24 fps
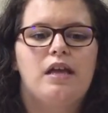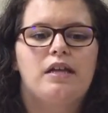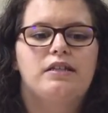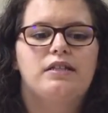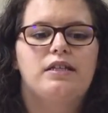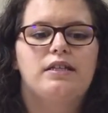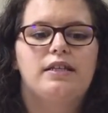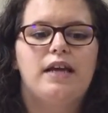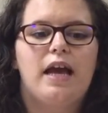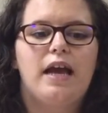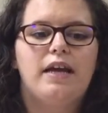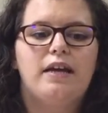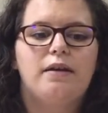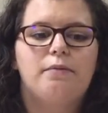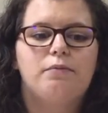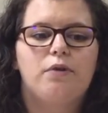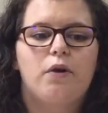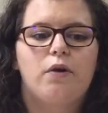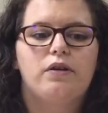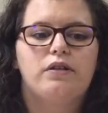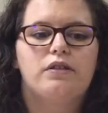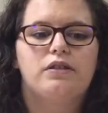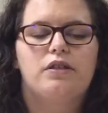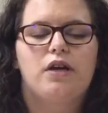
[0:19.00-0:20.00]
Today I'm
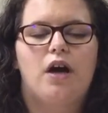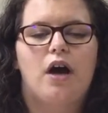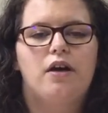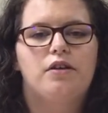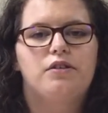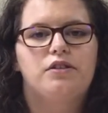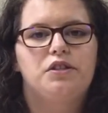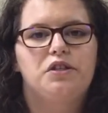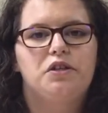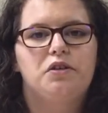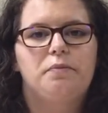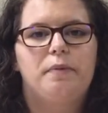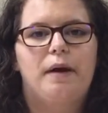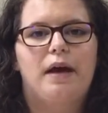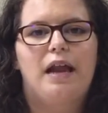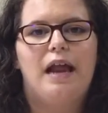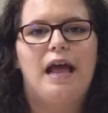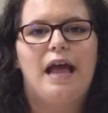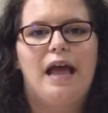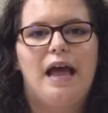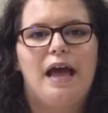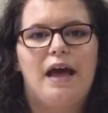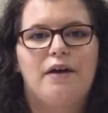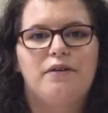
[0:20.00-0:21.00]
going to talk to you about
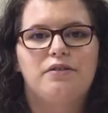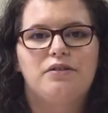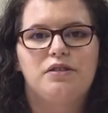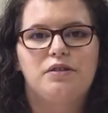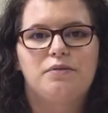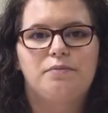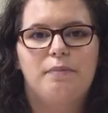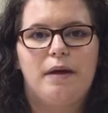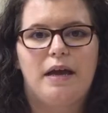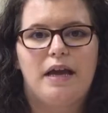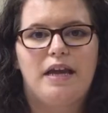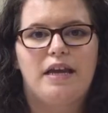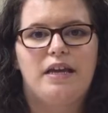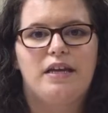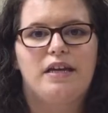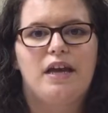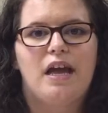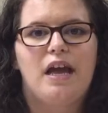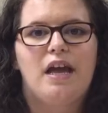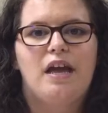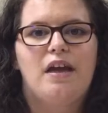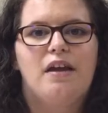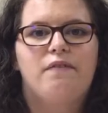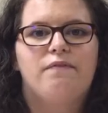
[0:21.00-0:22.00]
how to make
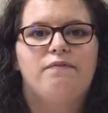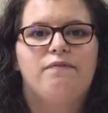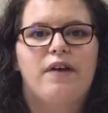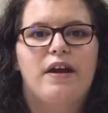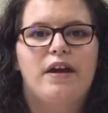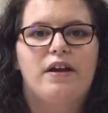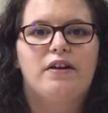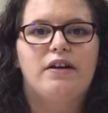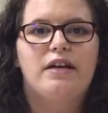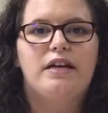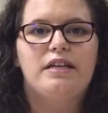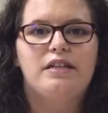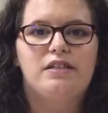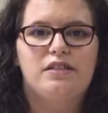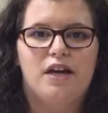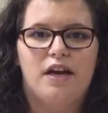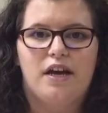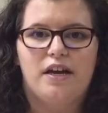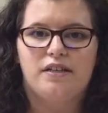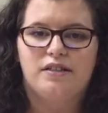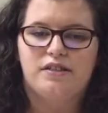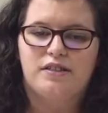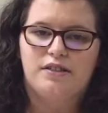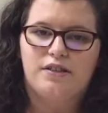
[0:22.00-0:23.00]
fairy
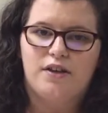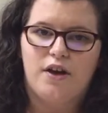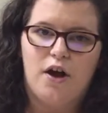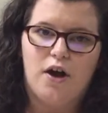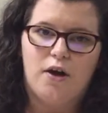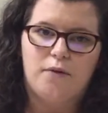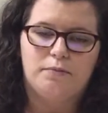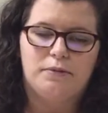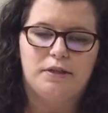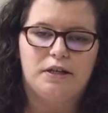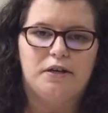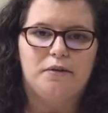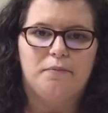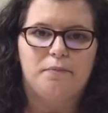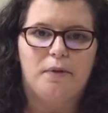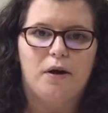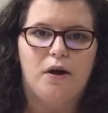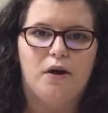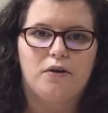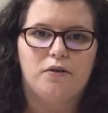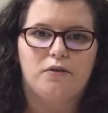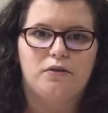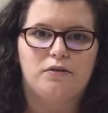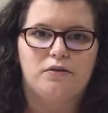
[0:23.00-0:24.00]
dust calm down
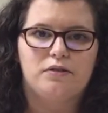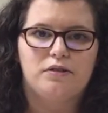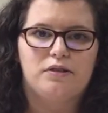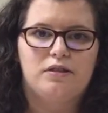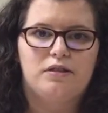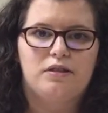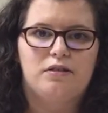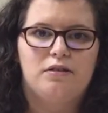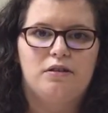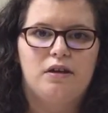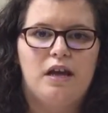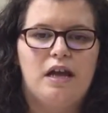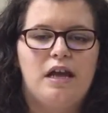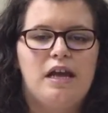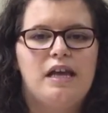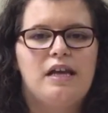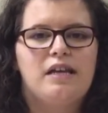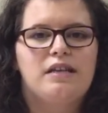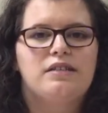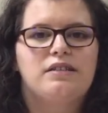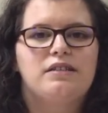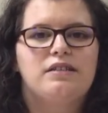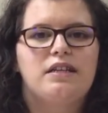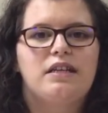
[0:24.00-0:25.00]
bottles.
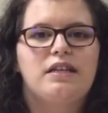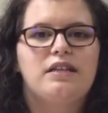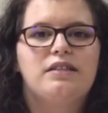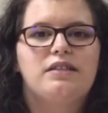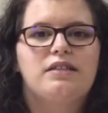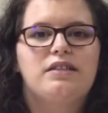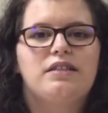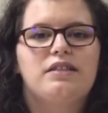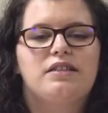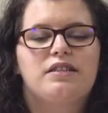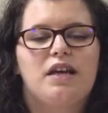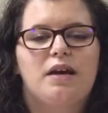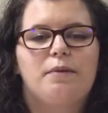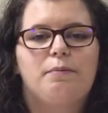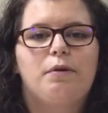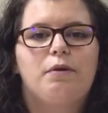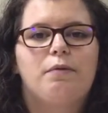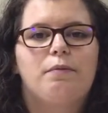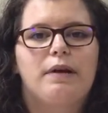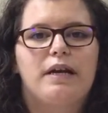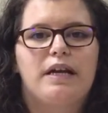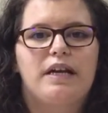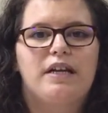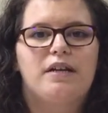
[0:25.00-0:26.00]
Since the
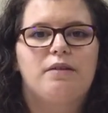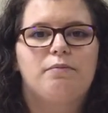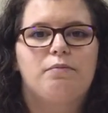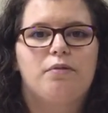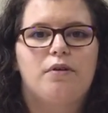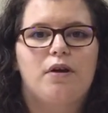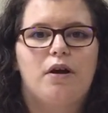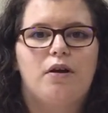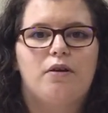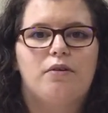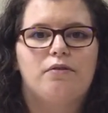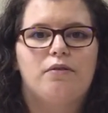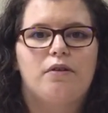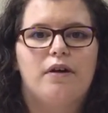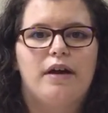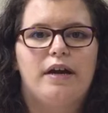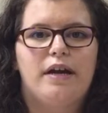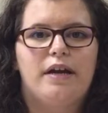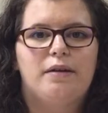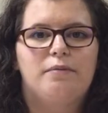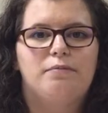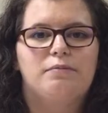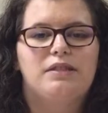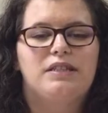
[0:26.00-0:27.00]
summer reading
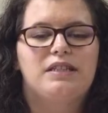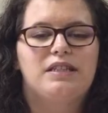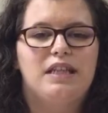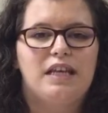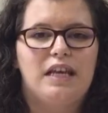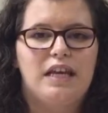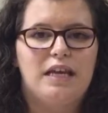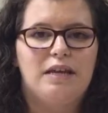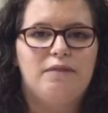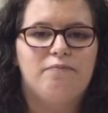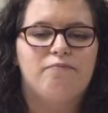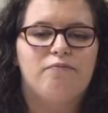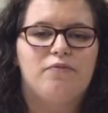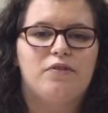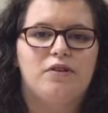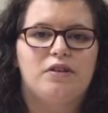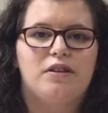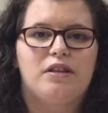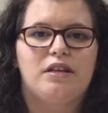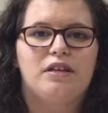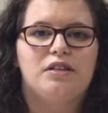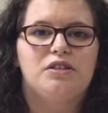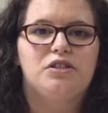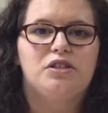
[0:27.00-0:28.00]
program's theme for
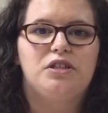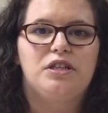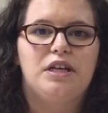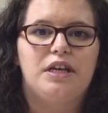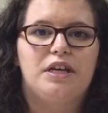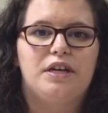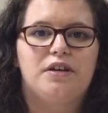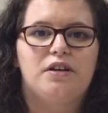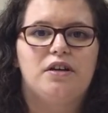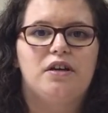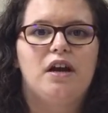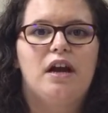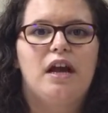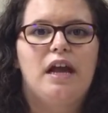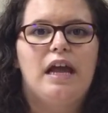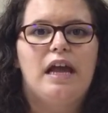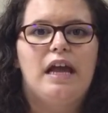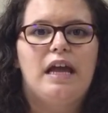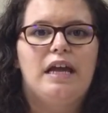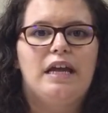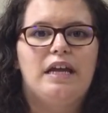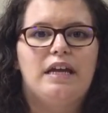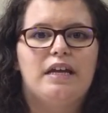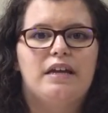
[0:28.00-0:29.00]
this year
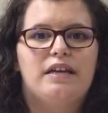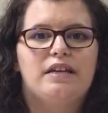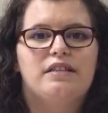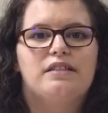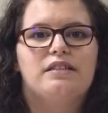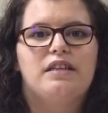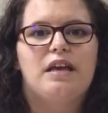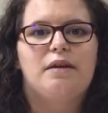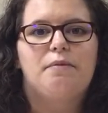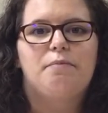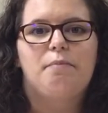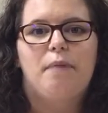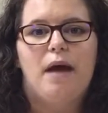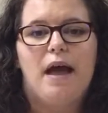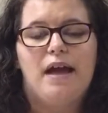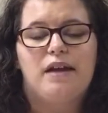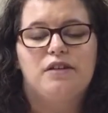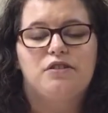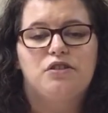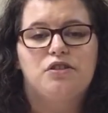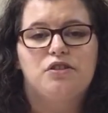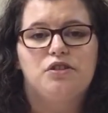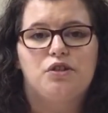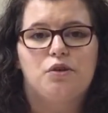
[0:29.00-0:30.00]
is
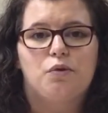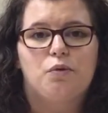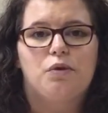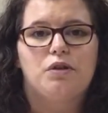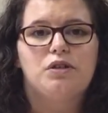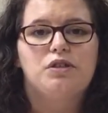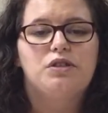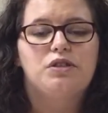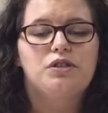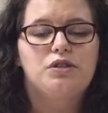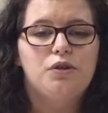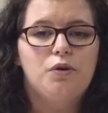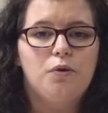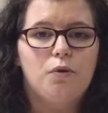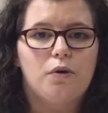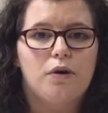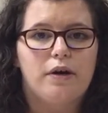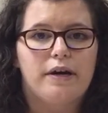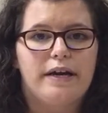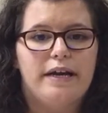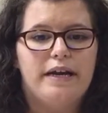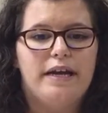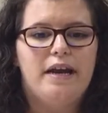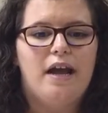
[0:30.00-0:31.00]
Imagine Your
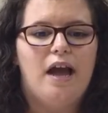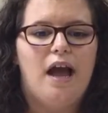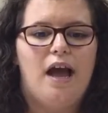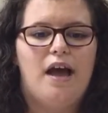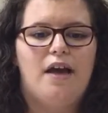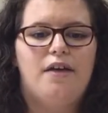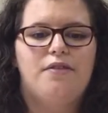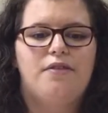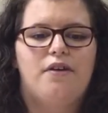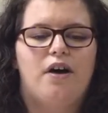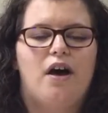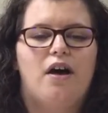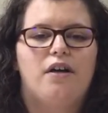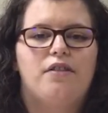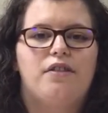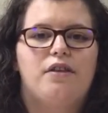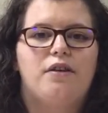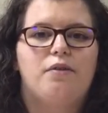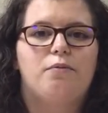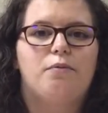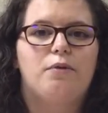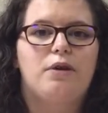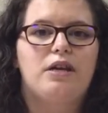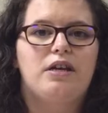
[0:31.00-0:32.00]
Story, I thought
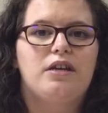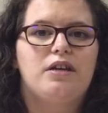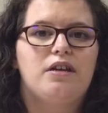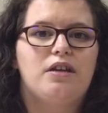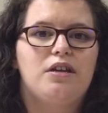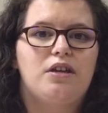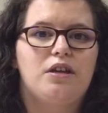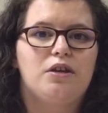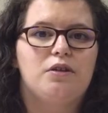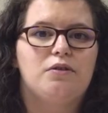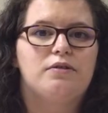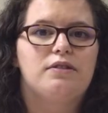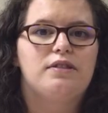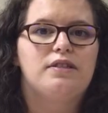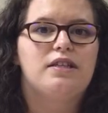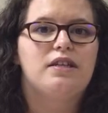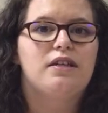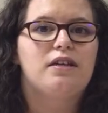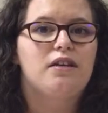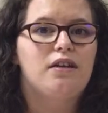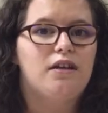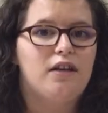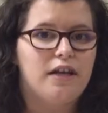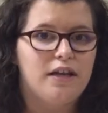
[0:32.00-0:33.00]
that we could use the
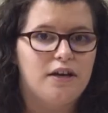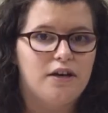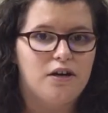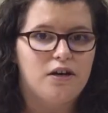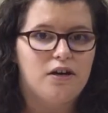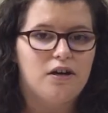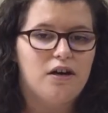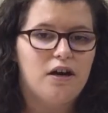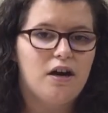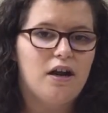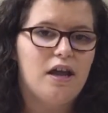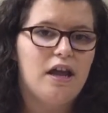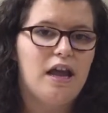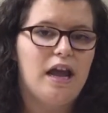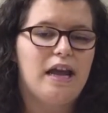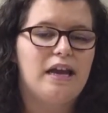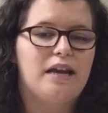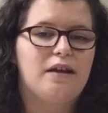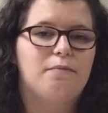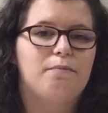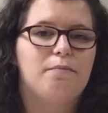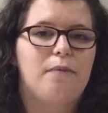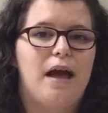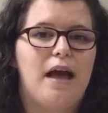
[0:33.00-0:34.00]
glitter
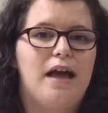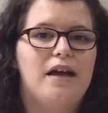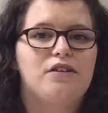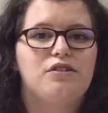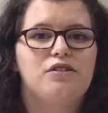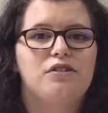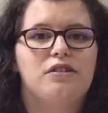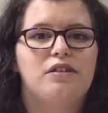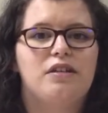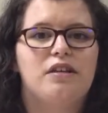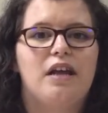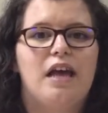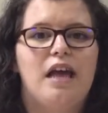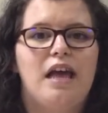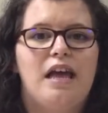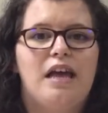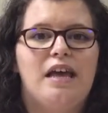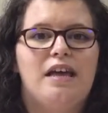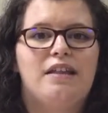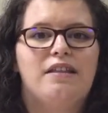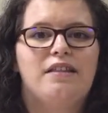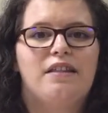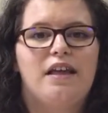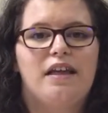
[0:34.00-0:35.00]
and imagine
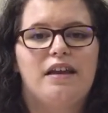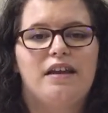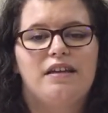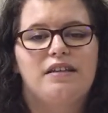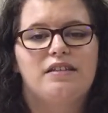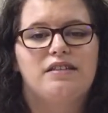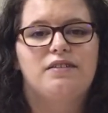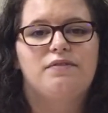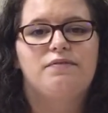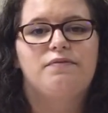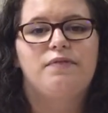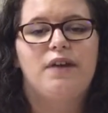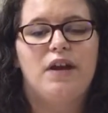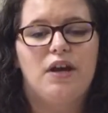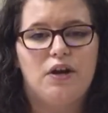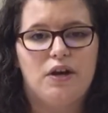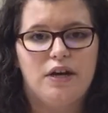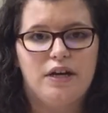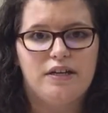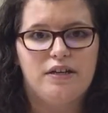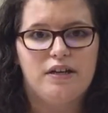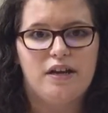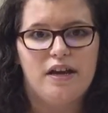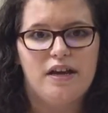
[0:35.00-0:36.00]
that it's
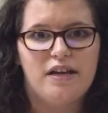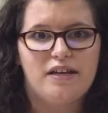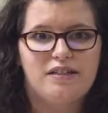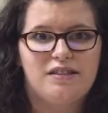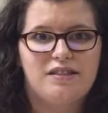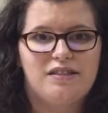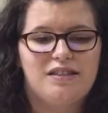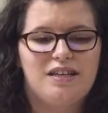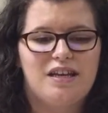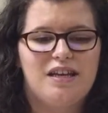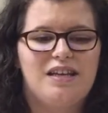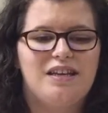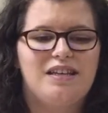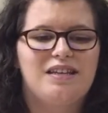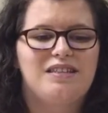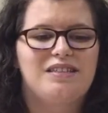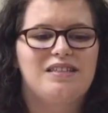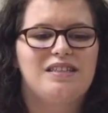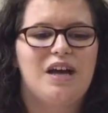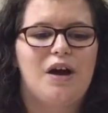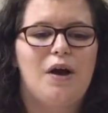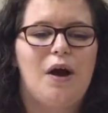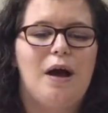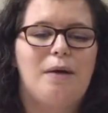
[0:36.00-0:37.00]
fairy dust.
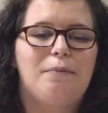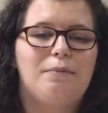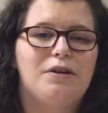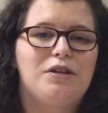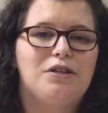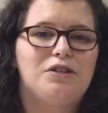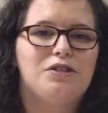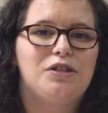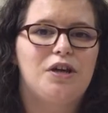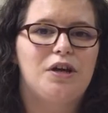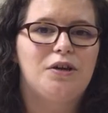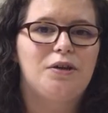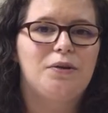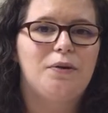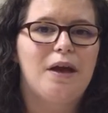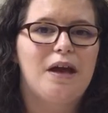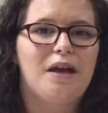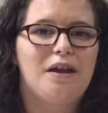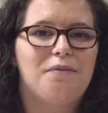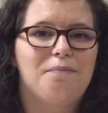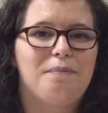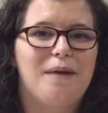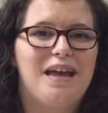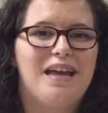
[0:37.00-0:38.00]
So I'm going to show you
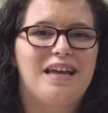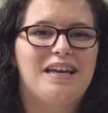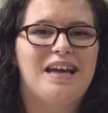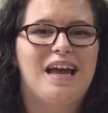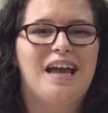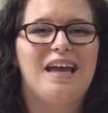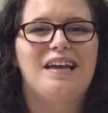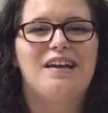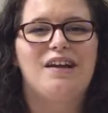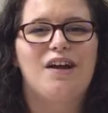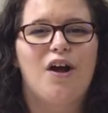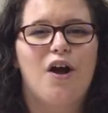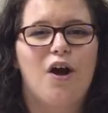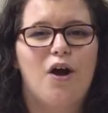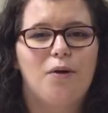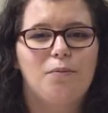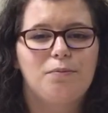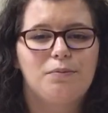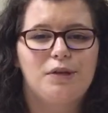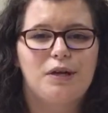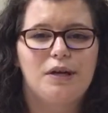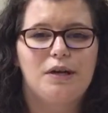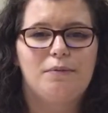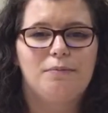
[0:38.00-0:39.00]
how to make a
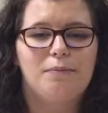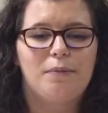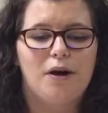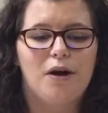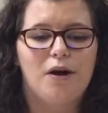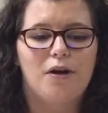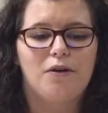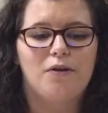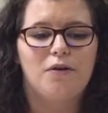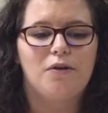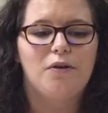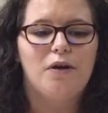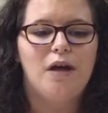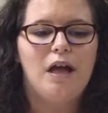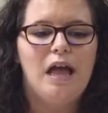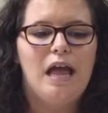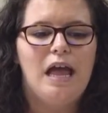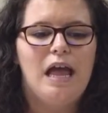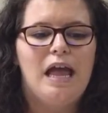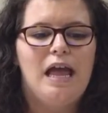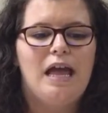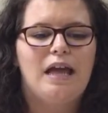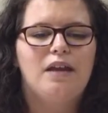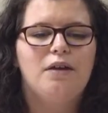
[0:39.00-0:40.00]
calm down bottle,
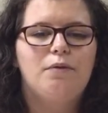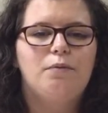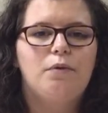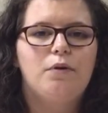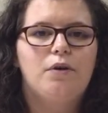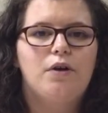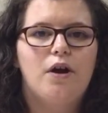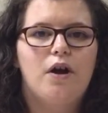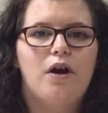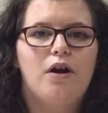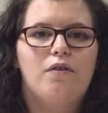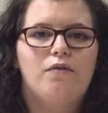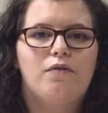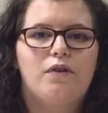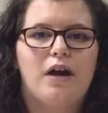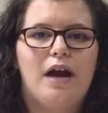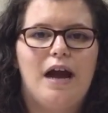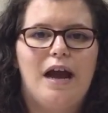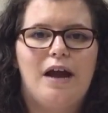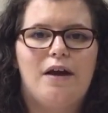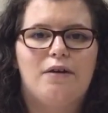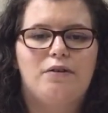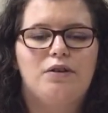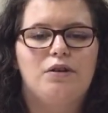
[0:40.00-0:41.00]
and then we'll go over
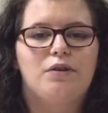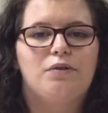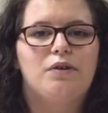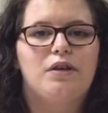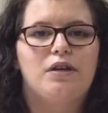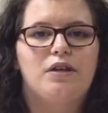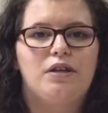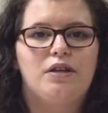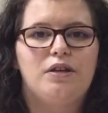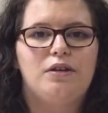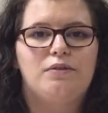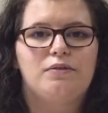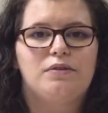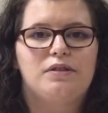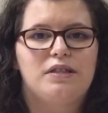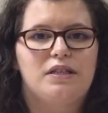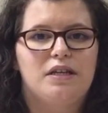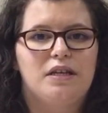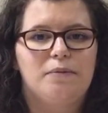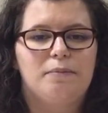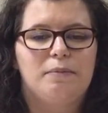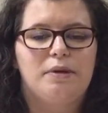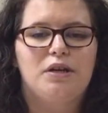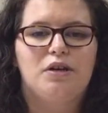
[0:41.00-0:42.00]
how you can use
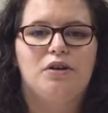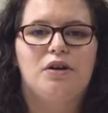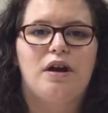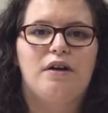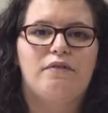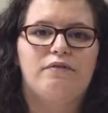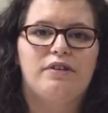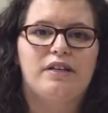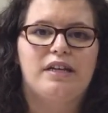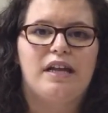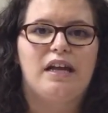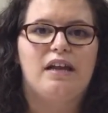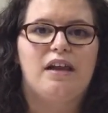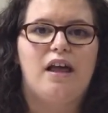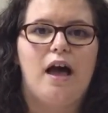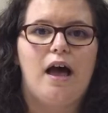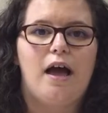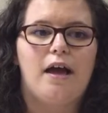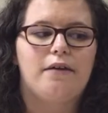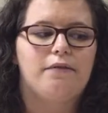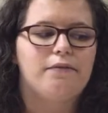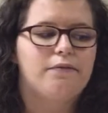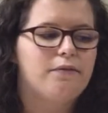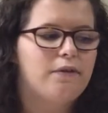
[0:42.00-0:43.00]
them in your everyday
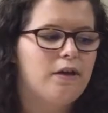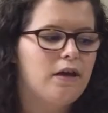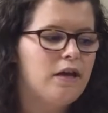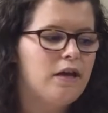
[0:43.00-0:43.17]
life.